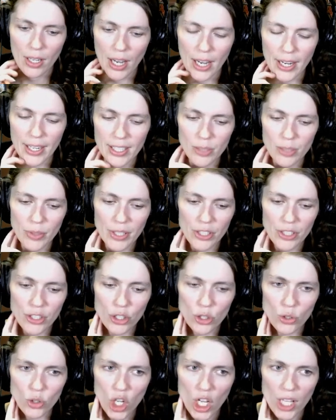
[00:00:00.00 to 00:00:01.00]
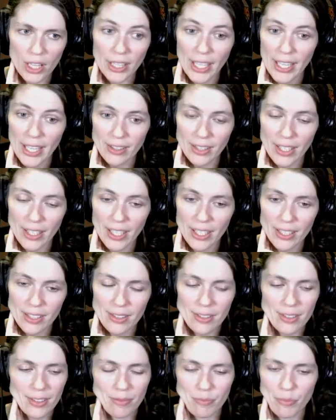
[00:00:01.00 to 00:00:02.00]
I guess we need to draw
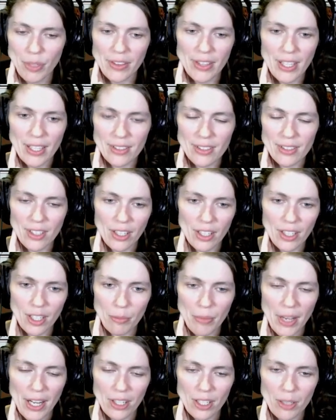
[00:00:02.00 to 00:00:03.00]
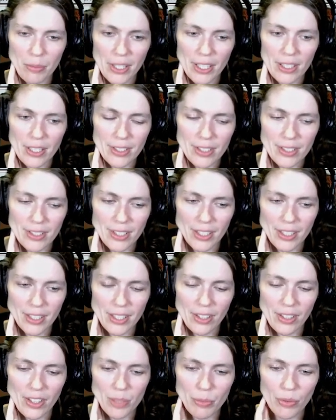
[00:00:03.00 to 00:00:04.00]
land, but that's not gonna matter because he's gonna
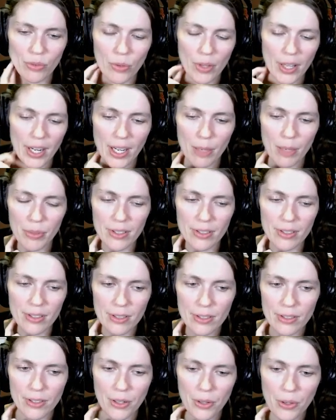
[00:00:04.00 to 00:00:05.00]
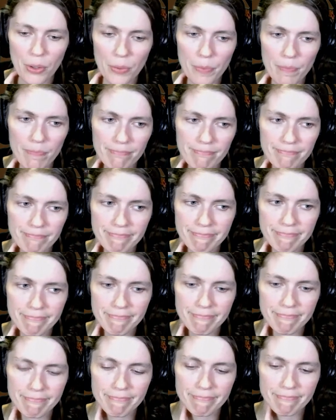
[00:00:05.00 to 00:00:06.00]
kill us before that happens. So,
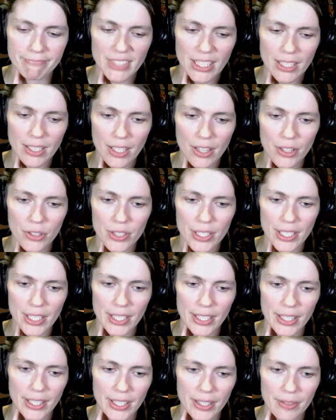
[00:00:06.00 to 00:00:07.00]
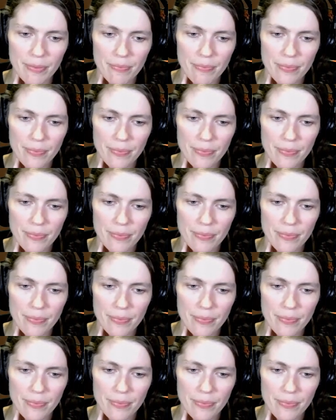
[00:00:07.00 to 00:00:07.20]
another Saheeli.